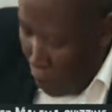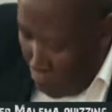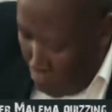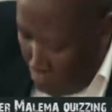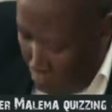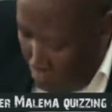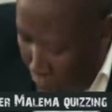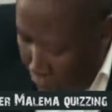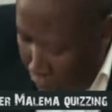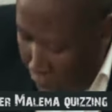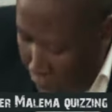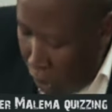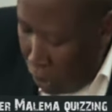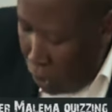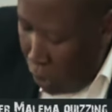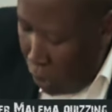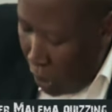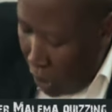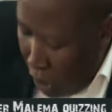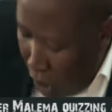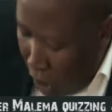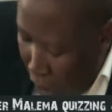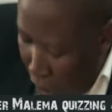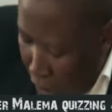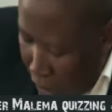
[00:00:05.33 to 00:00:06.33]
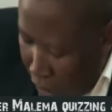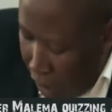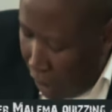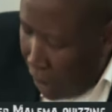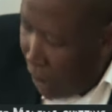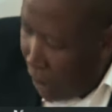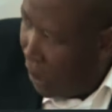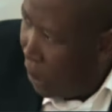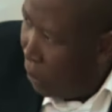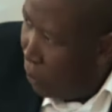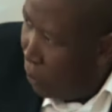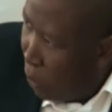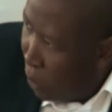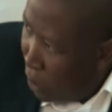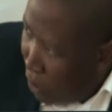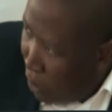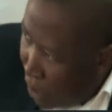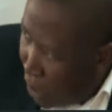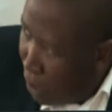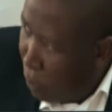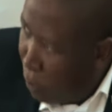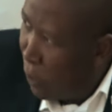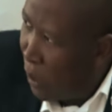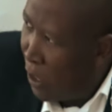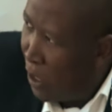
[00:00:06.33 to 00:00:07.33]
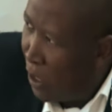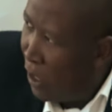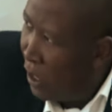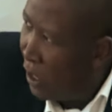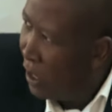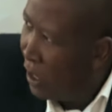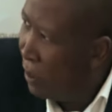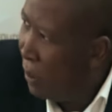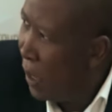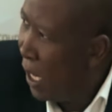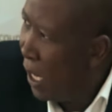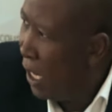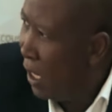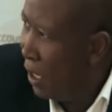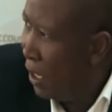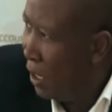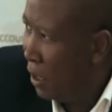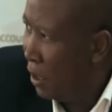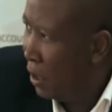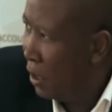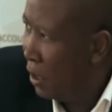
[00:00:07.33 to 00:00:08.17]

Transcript: What is your relationship with this businessman?